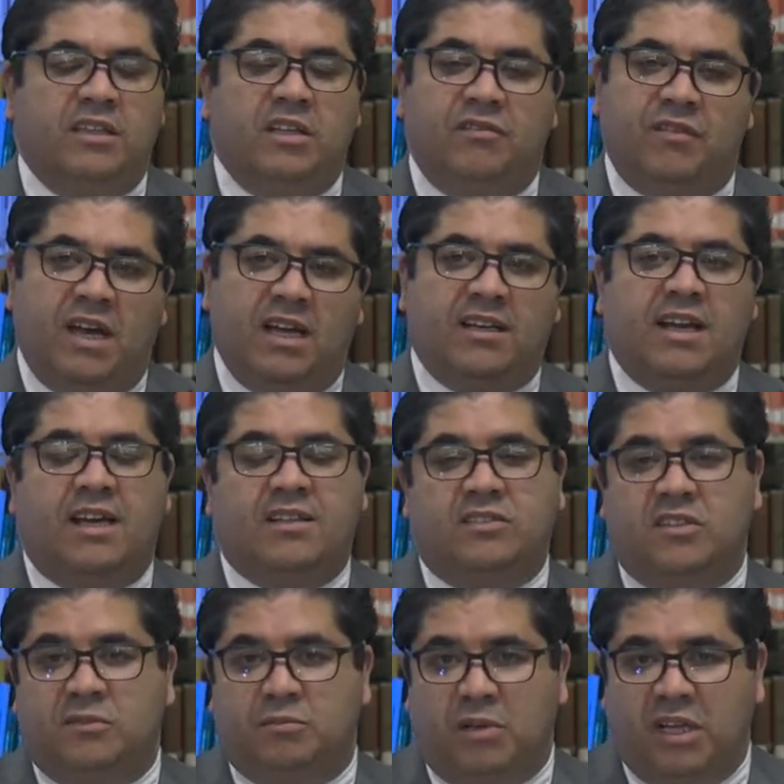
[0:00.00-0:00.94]
In fact,
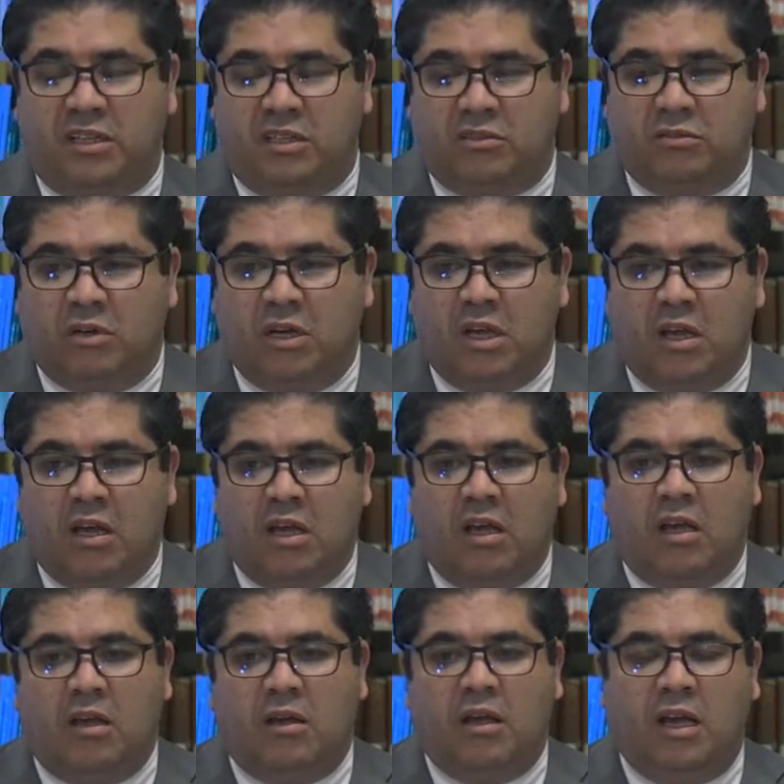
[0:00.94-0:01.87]
NASA is planning to,
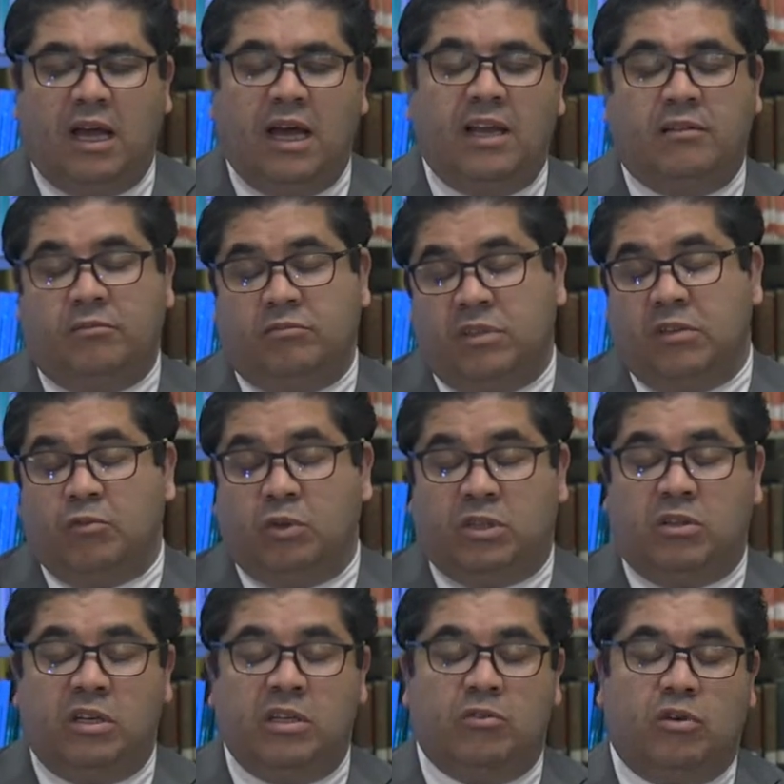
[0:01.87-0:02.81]
and
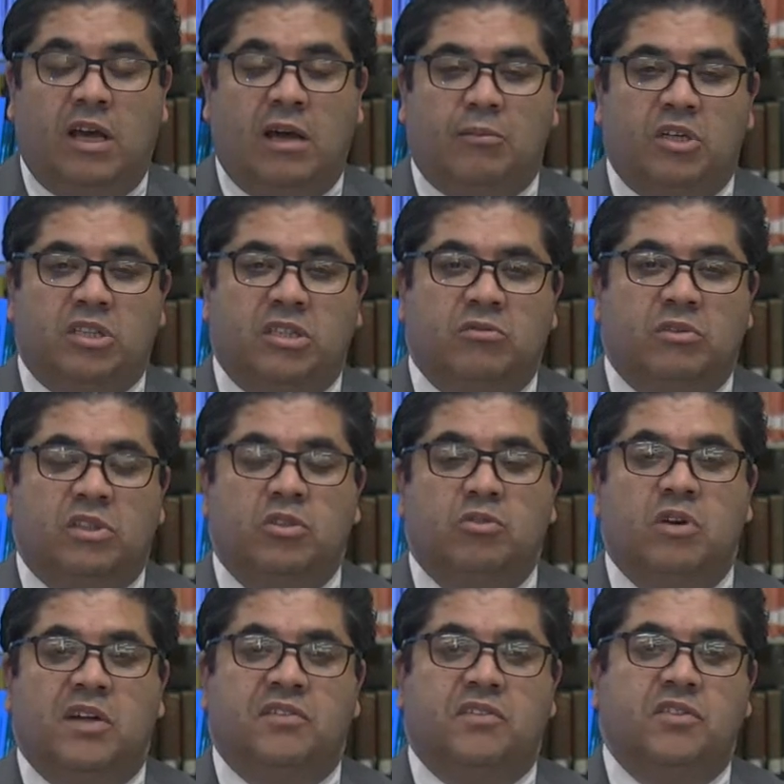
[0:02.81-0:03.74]
in collaboration with
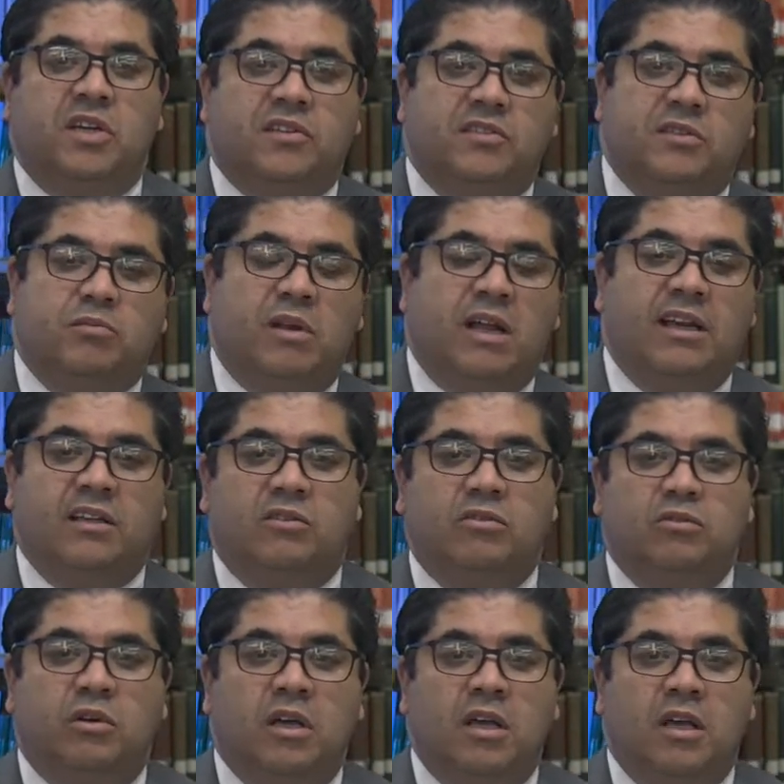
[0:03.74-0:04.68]
USGS, is planning to